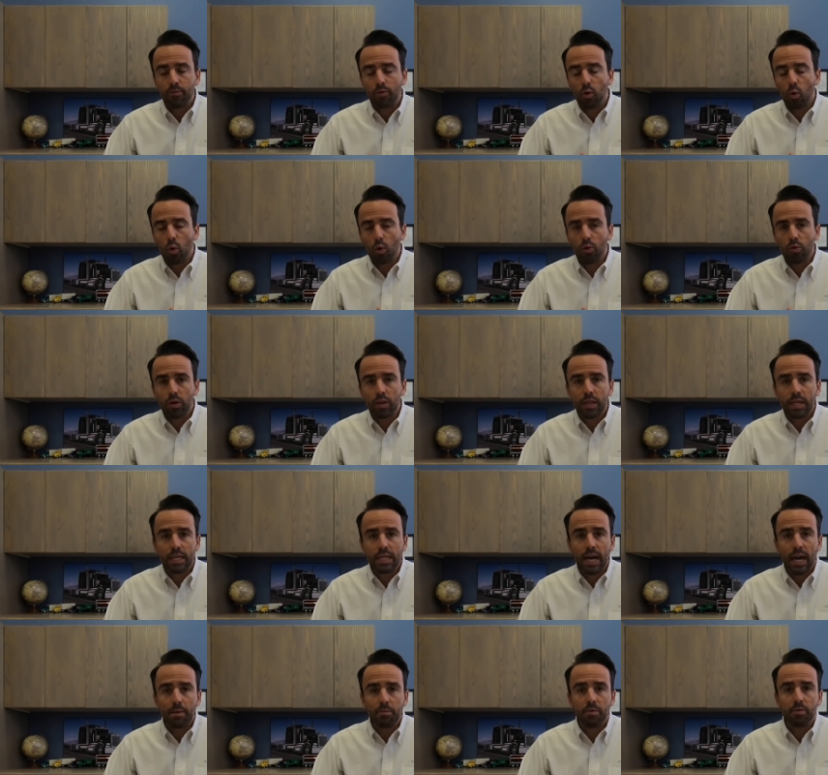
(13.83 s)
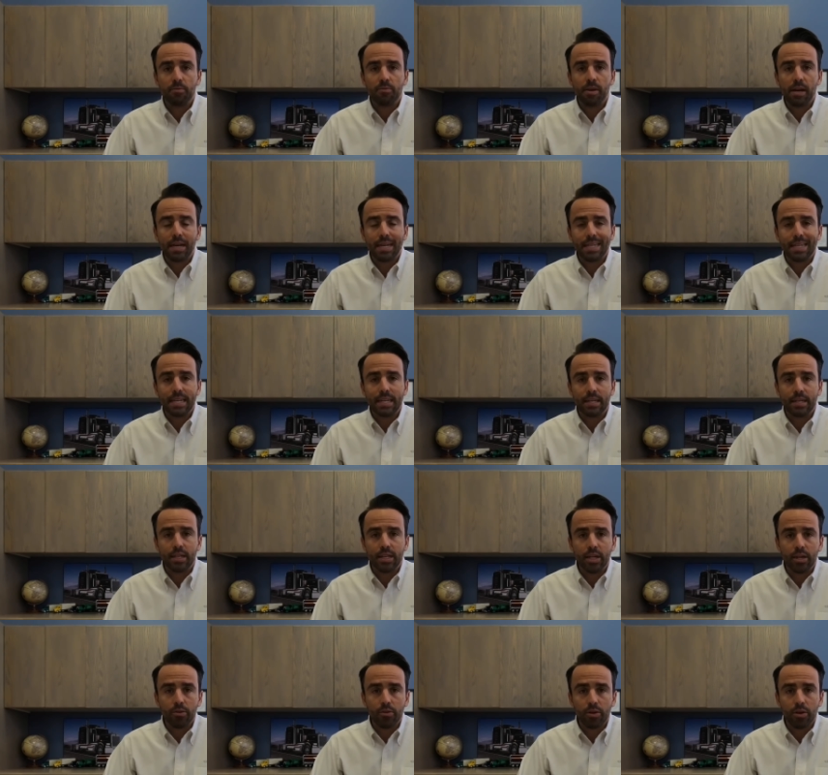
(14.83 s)
you're ordering the Diamond VIT
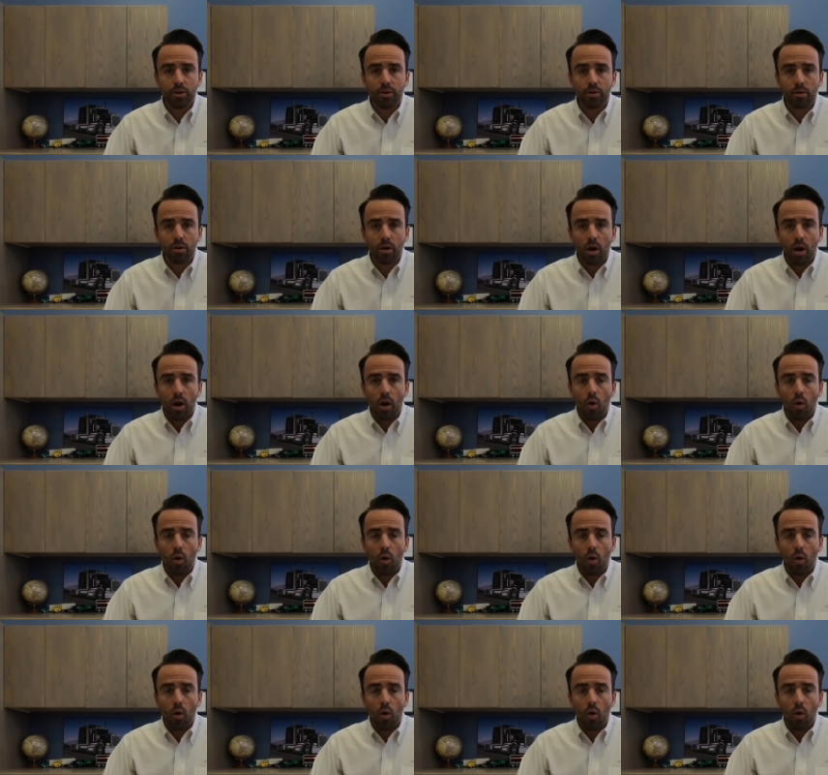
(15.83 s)
interior,